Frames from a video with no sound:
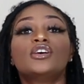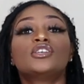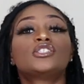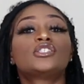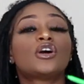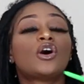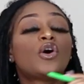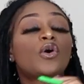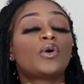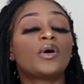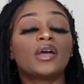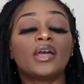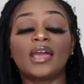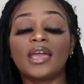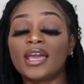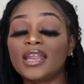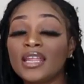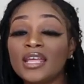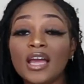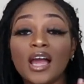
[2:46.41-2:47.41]
So
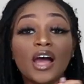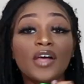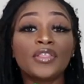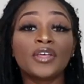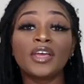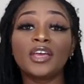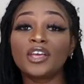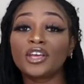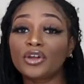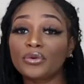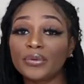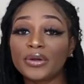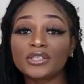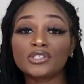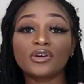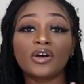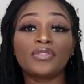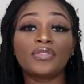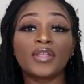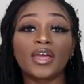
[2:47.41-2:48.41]
any other
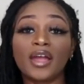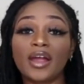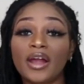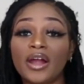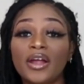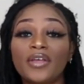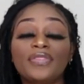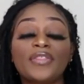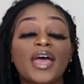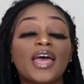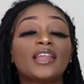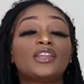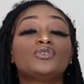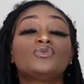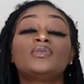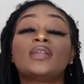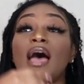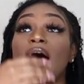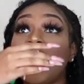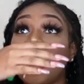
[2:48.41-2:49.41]
inquiries on there that
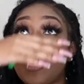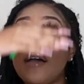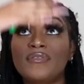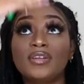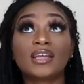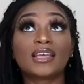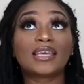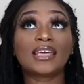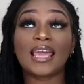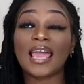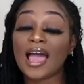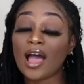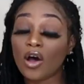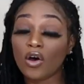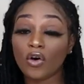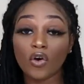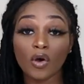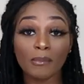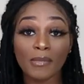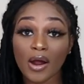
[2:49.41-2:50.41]
do not have an
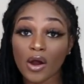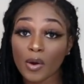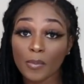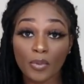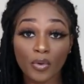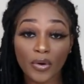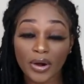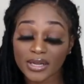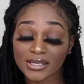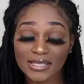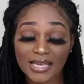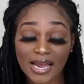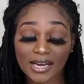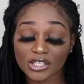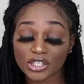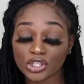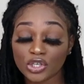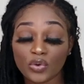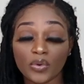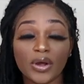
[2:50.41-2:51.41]
account on my report
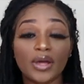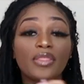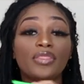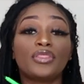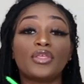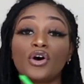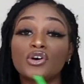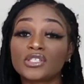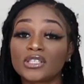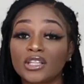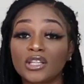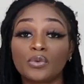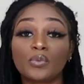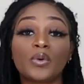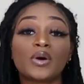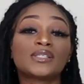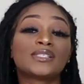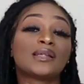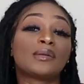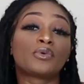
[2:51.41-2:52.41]
attached to it, those are the
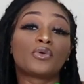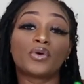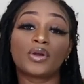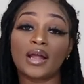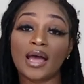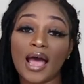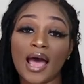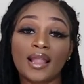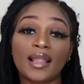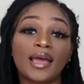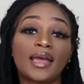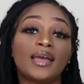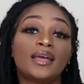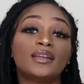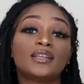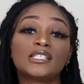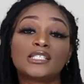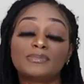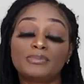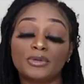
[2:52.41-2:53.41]
ones that I'm going to highlight
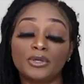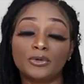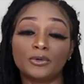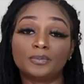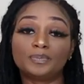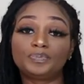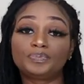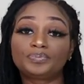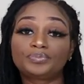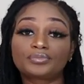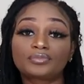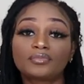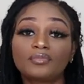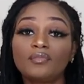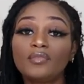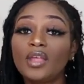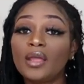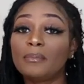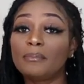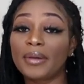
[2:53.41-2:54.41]
and dispute,
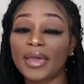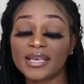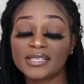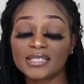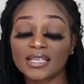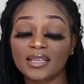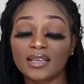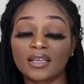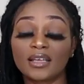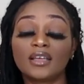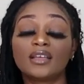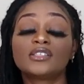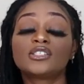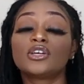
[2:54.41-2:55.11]
basically.